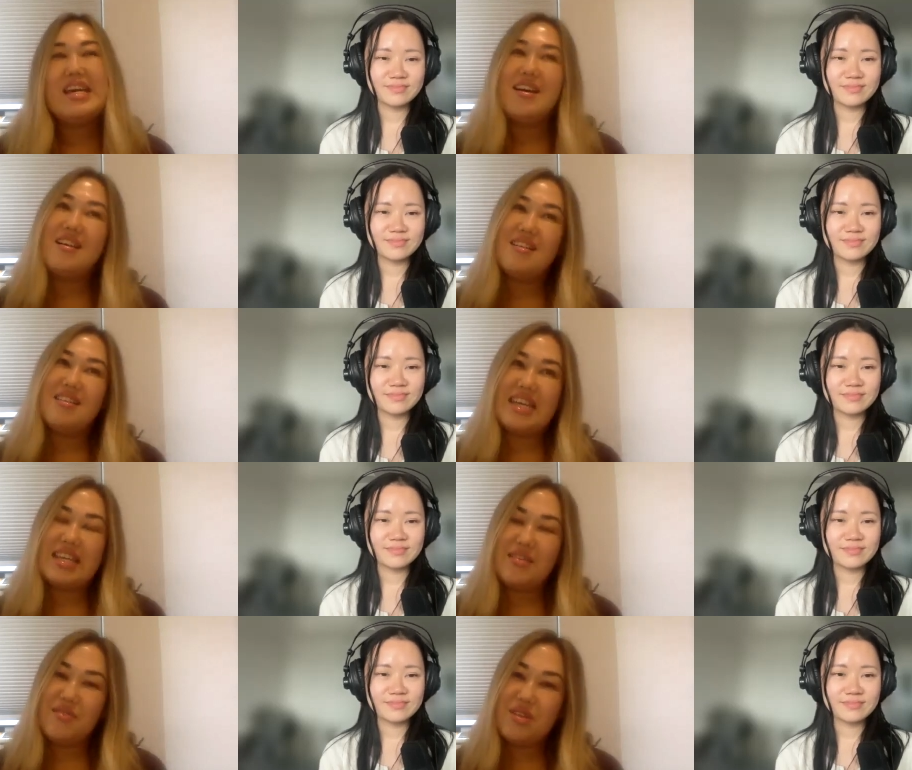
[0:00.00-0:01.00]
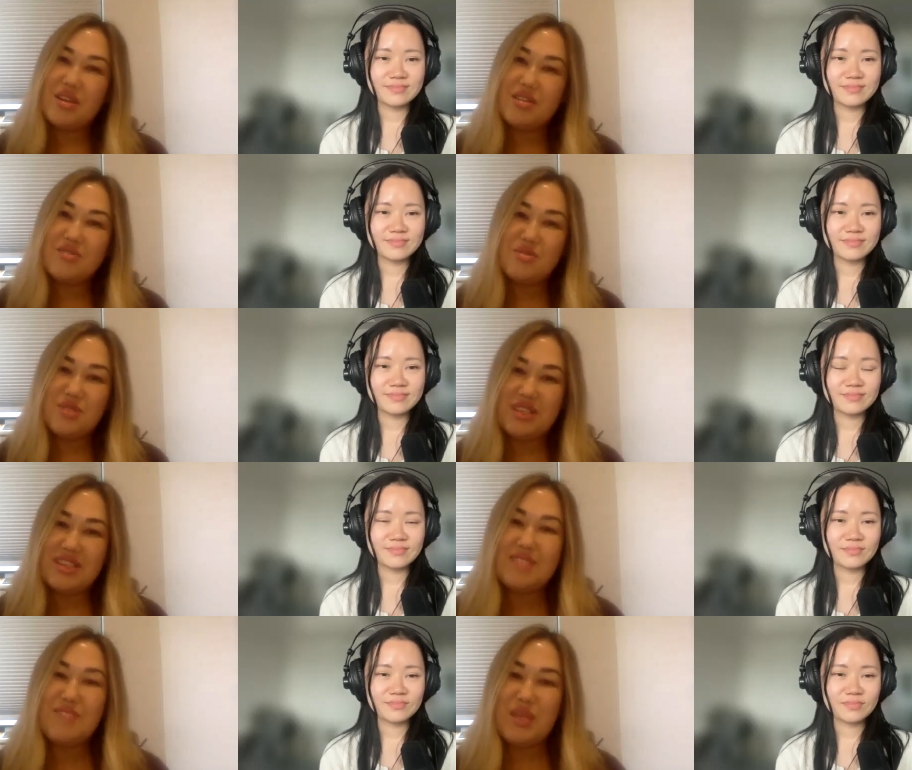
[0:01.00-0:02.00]
Speaker 1: Uh, and I feel like New York City
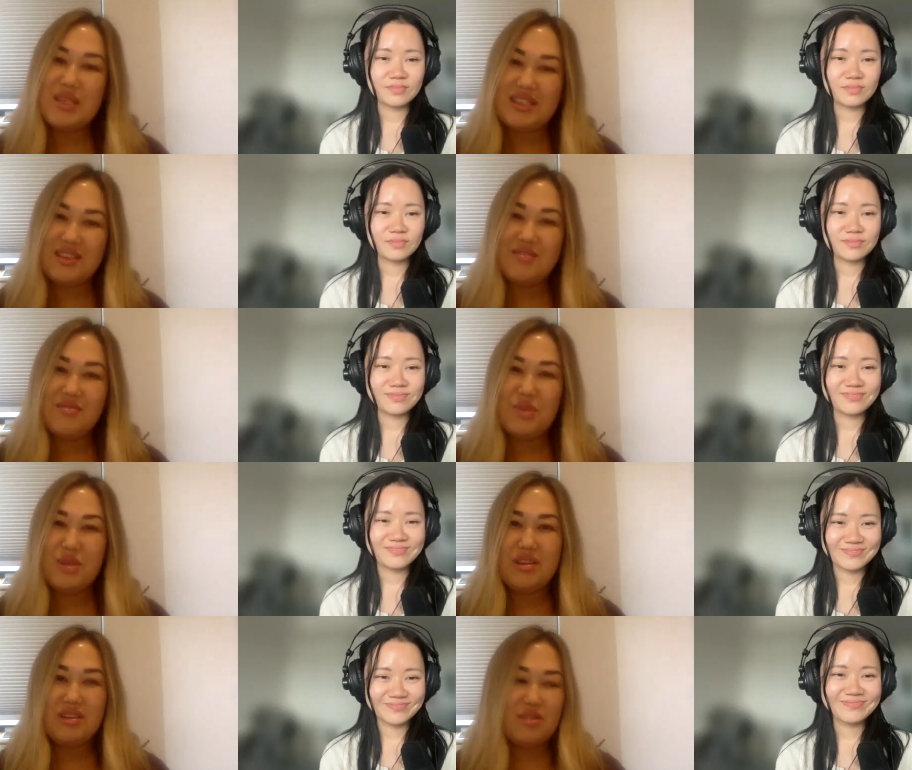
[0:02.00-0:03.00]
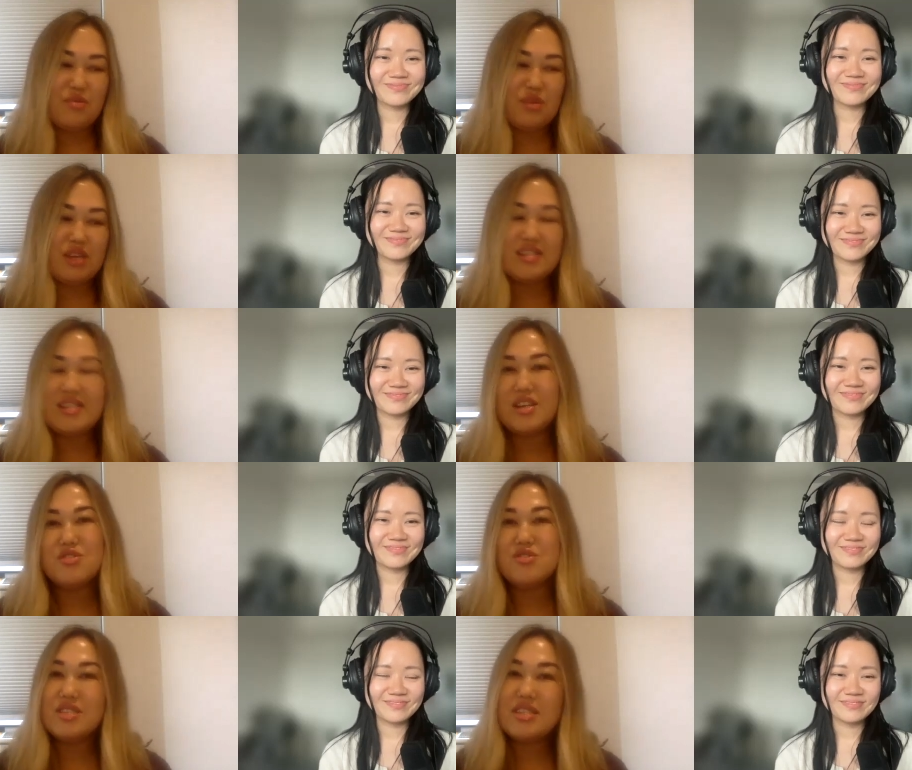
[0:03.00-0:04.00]
is the best city where I, I
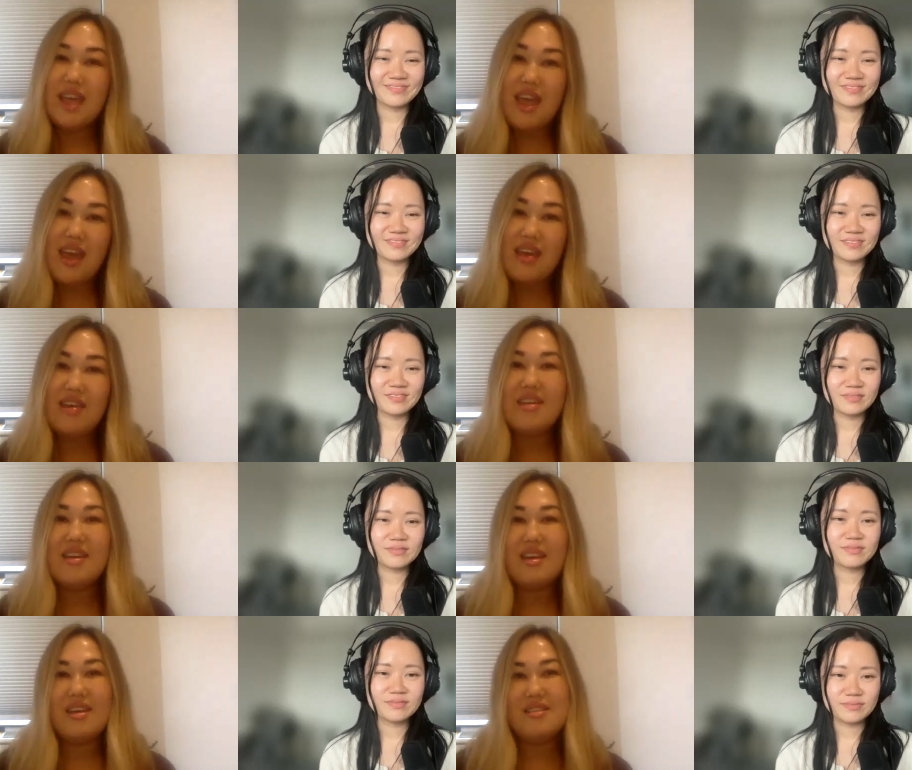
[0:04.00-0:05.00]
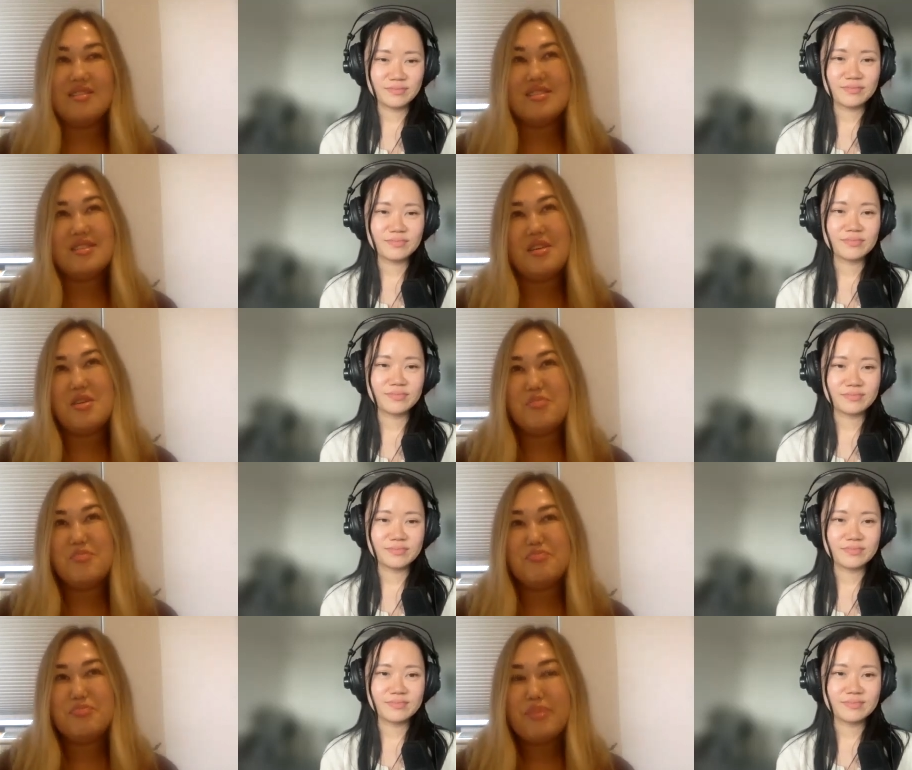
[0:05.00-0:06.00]
decided to stay and um,
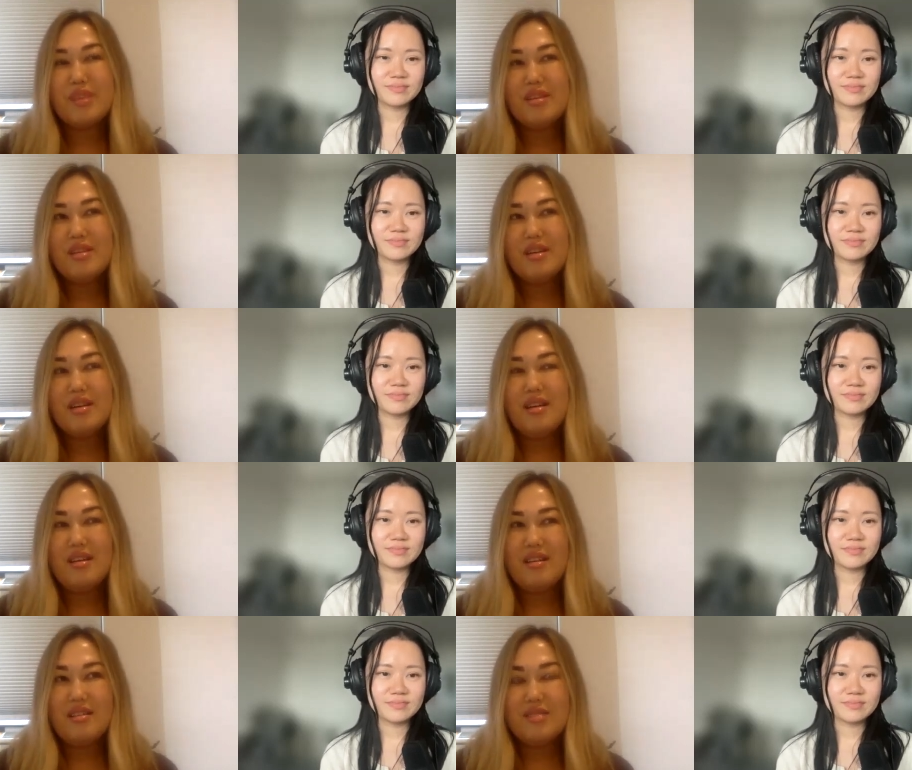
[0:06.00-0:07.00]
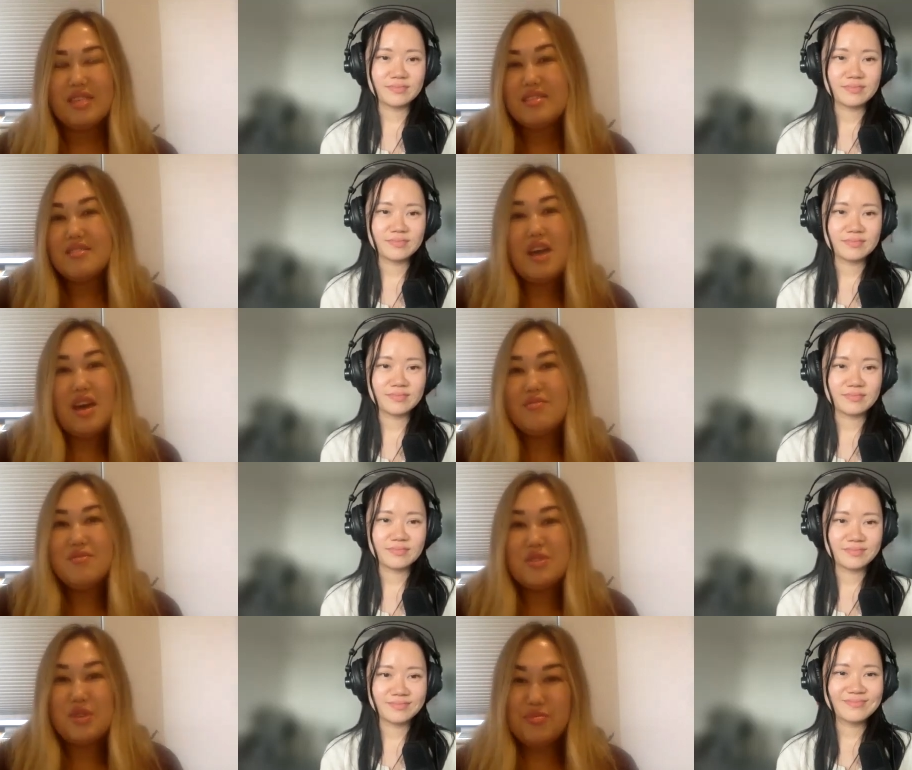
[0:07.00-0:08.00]
uh, get alive,
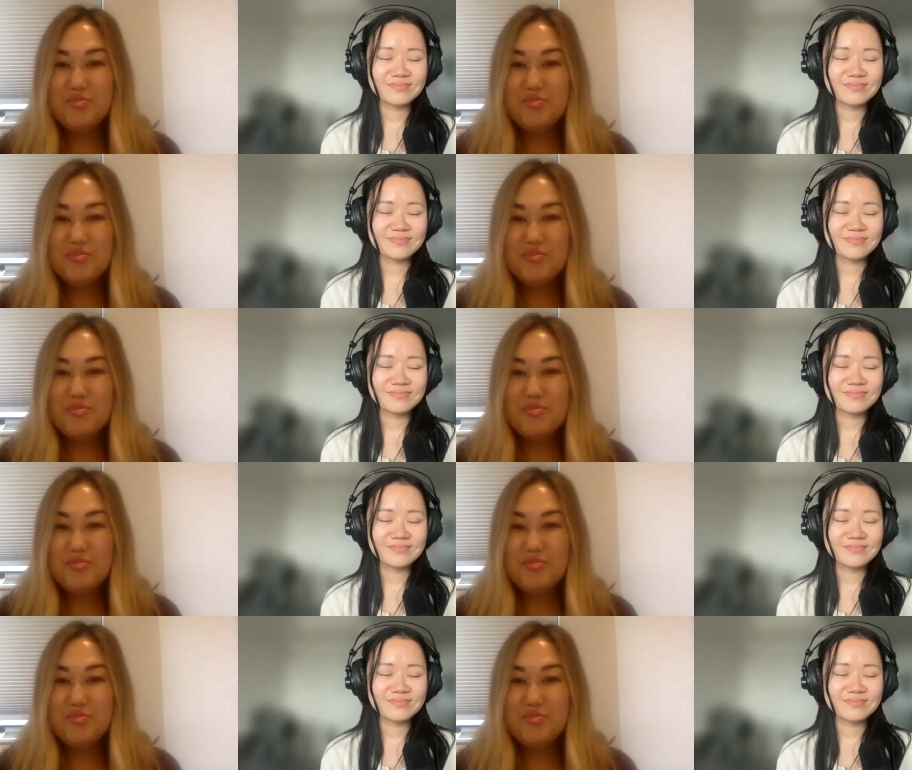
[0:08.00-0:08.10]
you know?